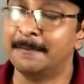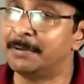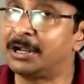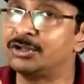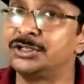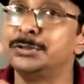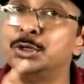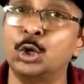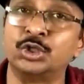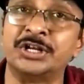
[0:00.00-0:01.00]
because you
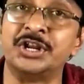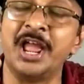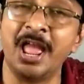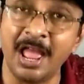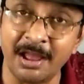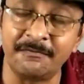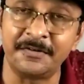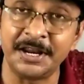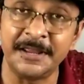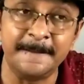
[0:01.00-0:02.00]
know that
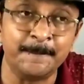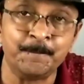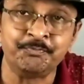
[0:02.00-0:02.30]
every